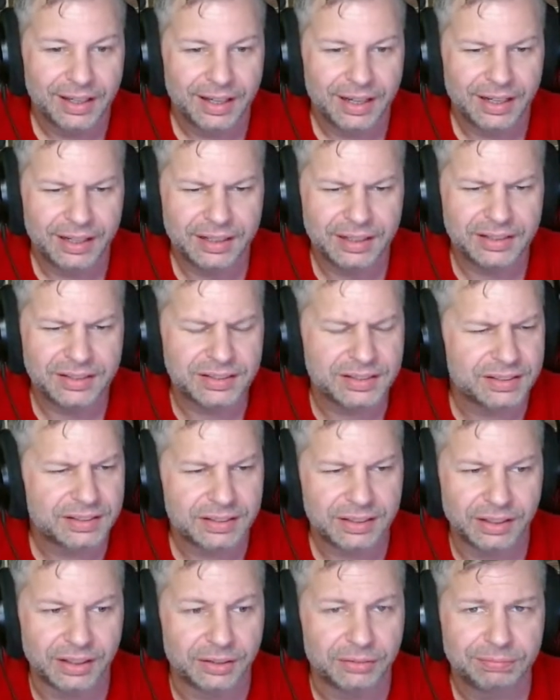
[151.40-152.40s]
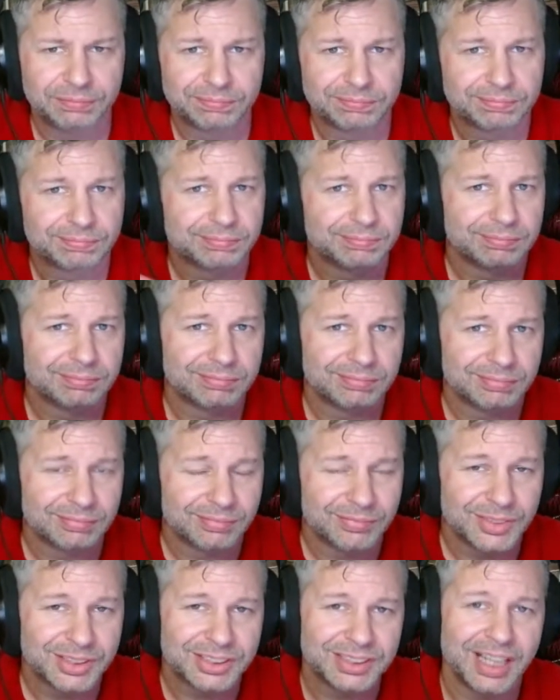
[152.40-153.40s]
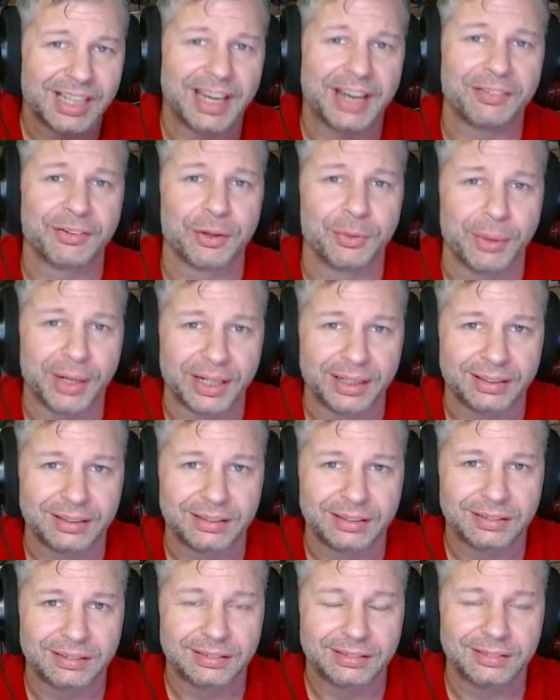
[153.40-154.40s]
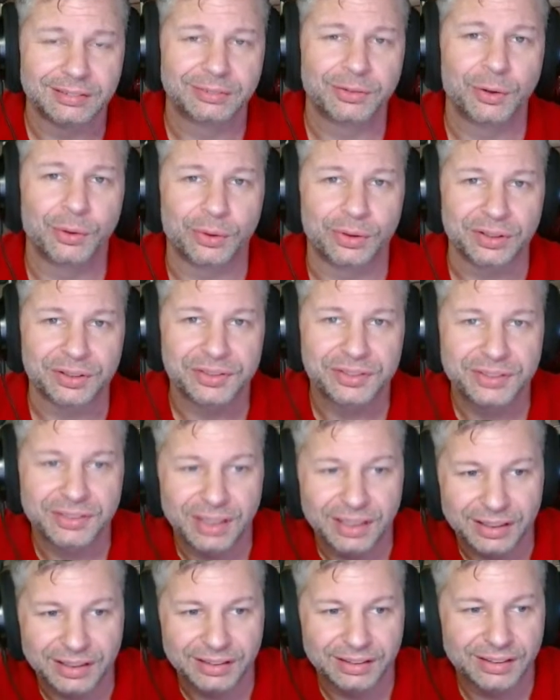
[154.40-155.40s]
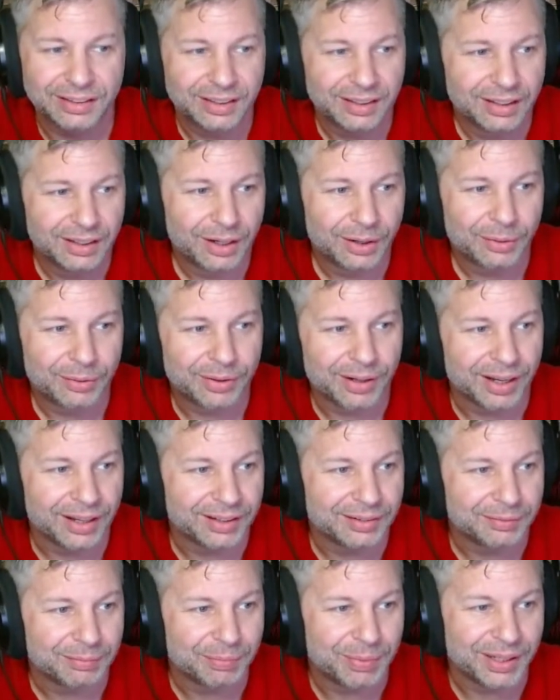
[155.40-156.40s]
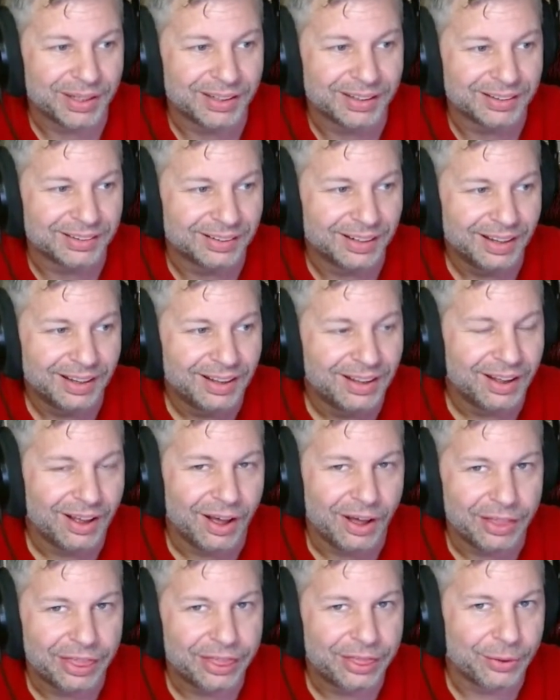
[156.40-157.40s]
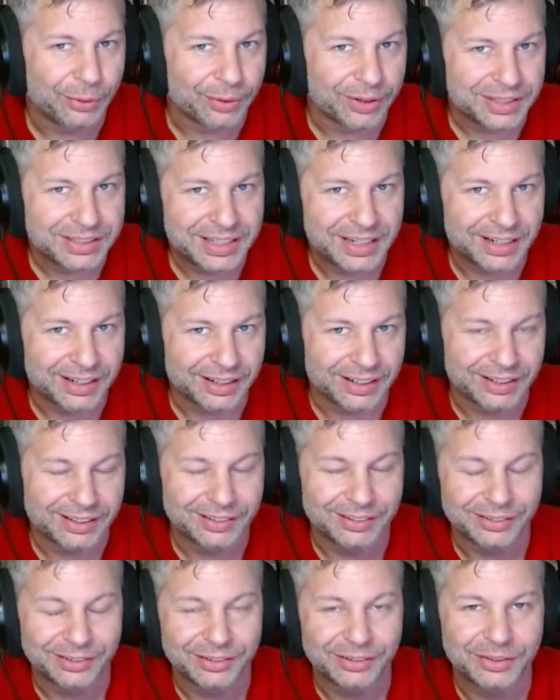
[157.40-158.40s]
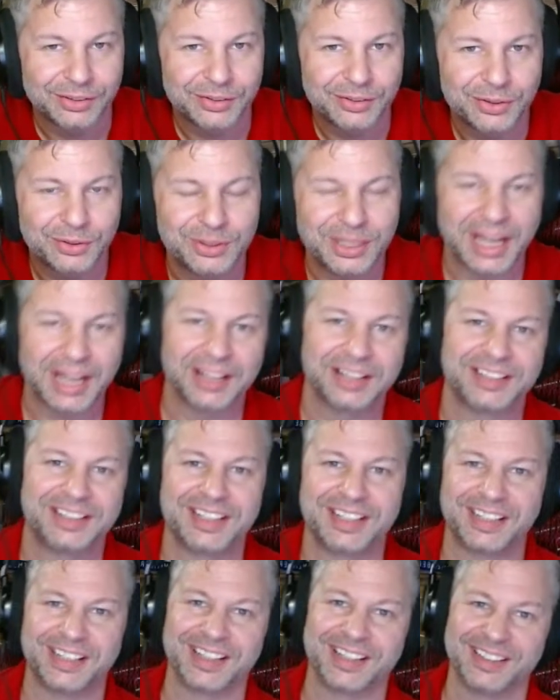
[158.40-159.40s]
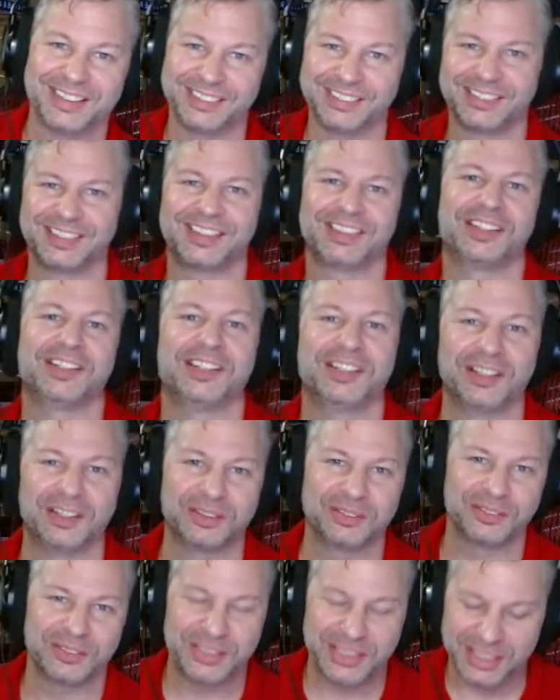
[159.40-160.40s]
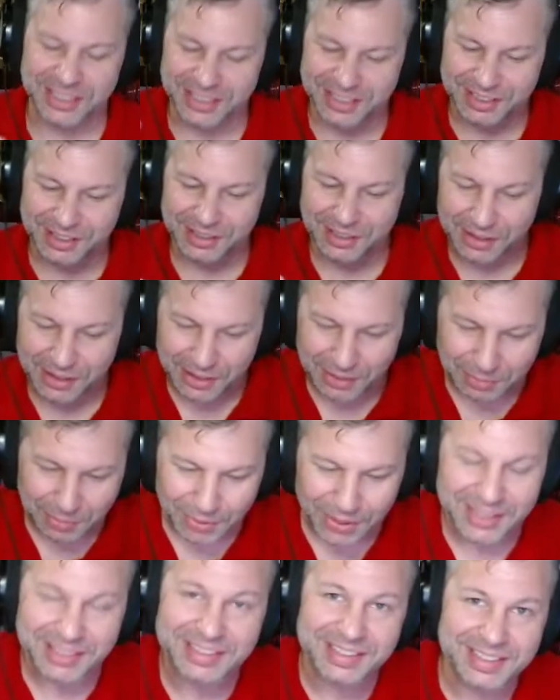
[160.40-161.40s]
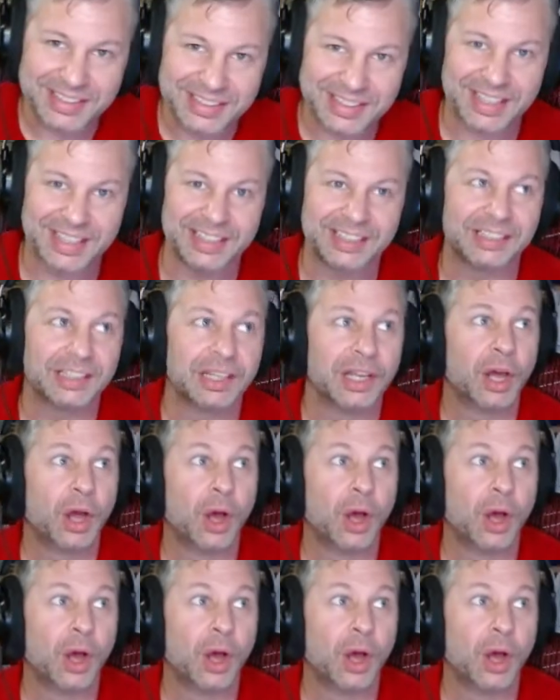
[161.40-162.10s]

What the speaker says: And it's not everywhere, of course. Not We're not being authoritarian or totalitarian, just the places that